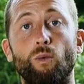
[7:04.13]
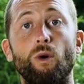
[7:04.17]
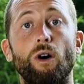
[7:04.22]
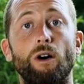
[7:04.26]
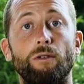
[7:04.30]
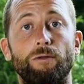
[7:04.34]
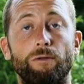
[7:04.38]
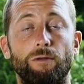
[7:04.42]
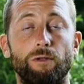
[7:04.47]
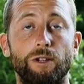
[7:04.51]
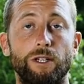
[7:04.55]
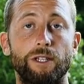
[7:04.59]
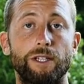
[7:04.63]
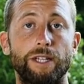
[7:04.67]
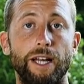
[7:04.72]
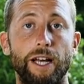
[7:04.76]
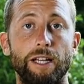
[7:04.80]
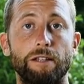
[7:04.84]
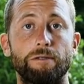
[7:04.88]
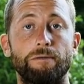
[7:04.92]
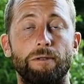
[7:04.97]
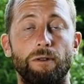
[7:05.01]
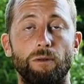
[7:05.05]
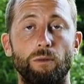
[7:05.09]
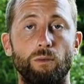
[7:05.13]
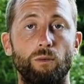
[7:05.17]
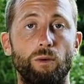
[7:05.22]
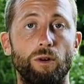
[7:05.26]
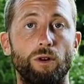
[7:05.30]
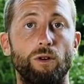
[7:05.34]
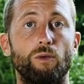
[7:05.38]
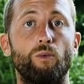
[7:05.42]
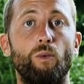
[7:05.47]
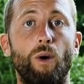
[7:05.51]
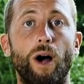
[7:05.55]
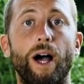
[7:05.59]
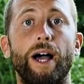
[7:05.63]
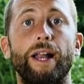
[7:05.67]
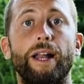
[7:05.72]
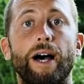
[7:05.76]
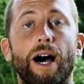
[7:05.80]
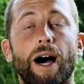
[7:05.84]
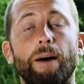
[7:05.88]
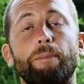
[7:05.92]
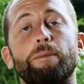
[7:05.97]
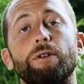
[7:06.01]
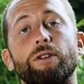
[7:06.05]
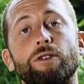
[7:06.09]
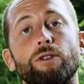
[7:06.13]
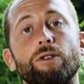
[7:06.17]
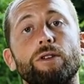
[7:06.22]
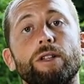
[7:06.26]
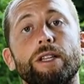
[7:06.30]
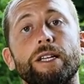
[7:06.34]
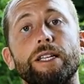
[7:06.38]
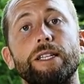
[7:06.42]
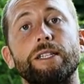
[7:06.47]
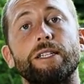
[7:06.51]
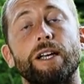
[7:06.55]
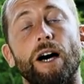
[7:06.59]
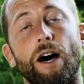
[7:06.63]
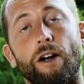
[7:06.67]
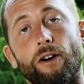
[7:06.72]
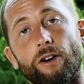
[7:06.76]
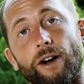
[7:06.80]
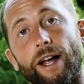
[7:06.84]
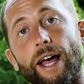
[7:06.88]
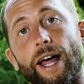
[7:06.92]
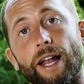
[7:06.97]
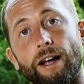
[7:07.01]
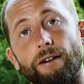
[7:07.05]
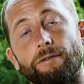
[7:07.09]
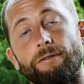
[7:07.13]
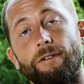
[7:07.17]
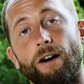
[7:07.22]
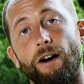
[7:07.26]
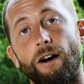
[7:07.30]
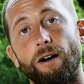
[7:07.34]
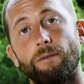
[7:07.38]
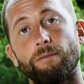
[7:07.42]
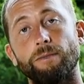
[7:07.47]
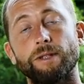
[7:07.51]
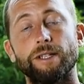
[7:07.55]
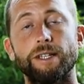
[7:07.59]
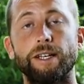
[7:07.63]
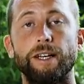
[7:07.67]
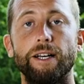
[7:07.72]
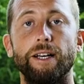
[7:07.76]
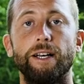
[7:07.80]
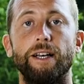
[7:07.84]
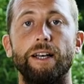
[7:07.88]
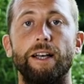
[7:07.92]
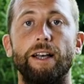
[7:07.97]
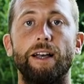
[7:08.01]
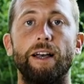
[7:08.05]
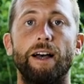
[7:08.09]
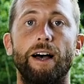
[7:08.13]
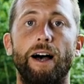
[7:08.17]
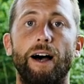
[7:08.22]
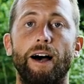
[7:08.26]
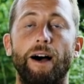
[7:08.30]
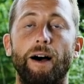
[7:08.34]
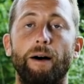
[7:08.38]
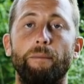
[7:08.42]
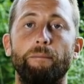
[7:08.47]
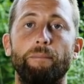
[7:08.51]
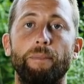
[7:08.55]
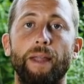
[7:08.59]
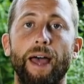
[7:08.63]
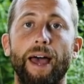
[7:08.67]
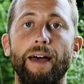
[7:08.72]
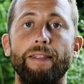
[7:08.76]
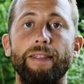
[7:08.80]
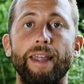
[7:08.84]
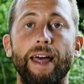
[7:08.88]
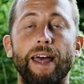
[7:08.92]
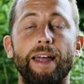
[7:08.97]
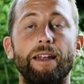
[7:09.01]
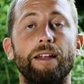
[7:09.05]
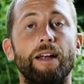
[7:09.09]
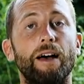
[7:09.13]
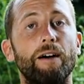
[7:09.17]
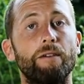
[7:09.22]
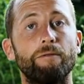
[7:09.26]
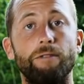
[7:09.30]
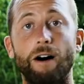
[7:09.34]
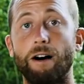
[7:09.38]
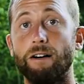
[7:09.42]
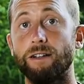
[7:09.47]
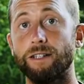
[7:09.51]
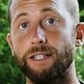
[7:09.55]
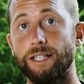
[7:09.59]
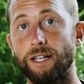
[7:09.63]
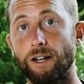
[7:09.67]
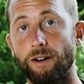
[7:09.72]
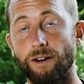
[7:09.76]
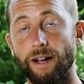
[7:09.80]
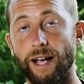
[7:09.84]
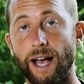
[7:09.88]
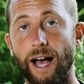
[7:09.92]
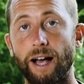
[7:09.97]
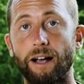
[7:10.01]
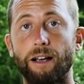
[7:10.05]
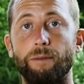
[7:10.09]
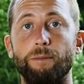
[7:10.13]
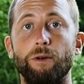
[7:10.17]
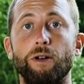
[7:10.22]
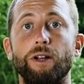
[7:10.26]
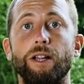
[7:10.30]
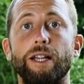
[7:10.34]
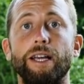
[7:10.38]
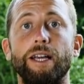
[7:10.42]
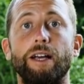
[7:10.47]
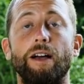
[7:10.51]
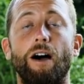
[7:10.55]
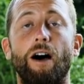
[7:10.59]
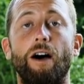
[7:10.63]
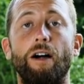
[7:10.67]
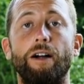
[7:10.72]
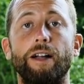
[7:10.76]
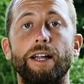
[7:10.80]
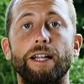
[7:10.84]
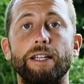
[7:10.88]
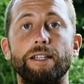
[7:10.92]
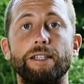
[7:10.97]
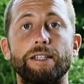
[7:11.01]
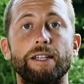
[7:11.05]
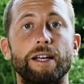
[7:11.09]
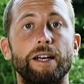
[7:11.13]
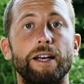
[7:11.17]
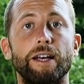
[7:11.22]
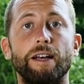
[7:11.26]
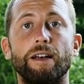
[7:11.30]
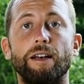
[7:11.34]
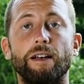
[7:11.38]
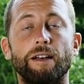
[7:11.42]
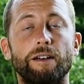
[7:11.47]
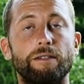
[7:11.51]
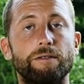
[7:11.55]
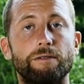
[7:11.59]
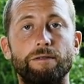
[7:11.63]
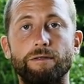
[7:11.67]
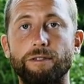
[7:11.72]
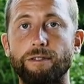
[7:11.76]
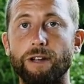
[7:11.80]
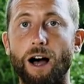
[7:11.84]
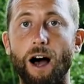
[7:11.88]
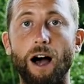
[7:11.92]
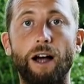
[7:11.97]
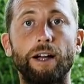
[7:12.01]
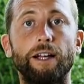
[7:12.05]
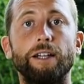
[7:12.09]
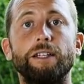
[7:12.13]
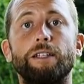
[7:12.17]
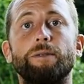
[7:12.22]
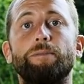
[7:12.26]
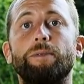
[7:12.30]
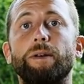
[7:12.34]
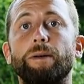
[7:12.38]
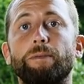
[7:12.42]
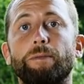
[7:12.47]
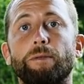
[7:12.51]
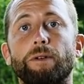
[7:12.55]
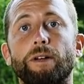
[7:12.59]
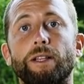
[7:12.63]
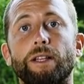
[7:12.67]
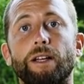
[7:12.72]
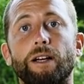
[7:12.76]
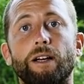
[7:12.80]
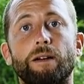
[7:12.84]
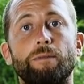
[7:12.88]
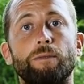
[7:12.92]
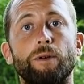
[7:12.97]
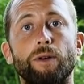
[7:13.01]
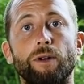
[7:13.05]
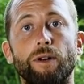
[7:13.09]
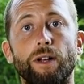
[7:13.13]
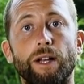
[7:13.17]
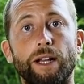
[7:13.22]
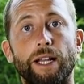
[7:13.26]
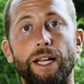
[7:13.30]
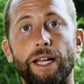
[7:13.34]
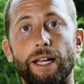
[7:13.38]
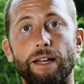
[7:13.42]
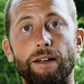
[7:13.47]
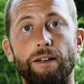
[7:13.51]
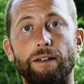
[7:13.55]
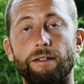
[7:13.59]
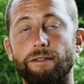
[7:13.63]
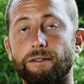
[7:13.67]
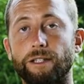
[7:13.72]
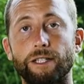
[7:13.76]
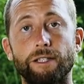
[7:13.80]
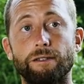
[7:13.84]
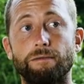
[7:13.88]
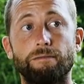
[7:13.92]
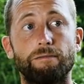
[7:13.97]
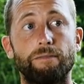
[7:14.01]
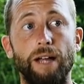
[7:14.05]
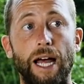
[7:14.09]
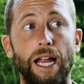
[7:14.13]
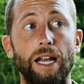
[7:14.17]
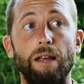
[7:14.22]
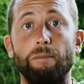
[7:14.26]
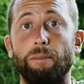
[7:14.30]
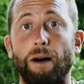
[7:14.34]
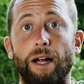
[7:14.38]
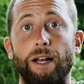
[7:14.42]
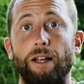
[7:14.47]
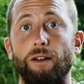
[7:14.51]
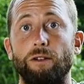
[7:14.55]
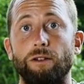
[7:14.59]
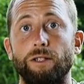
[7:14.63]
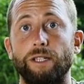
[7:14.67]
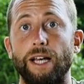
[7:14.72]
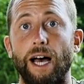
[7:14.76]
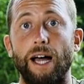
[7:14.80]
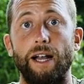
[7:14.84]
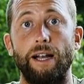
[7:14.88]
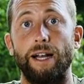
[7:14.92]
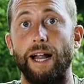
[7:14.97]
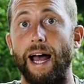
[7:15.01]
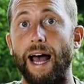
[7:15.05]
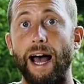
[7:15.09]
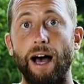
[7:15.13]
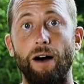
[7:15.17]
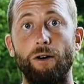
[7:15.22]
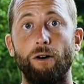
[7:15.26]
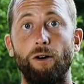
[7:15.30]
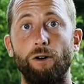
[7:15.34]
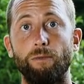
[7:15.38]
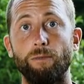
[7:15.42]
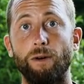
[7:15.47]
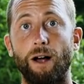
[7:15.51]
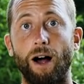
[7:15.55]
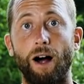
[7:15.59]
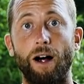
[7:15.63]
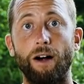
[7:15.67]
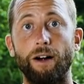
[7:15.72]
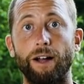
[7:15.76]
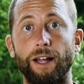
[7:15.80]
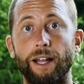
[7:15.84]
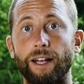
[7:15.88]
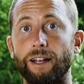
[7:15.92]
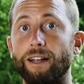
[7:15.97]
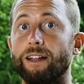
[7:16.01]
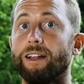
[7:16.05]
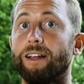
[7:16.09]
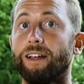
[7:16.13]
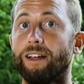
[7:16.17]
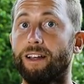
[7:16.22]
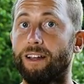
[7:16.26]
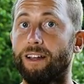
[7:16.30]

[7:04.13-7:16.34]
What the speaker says: WOOF, which stands for Worldwide Opportunities on Organic Farms. And then volunteering at community gardens, talking to people in the community, just anybody who's got an at-home garden.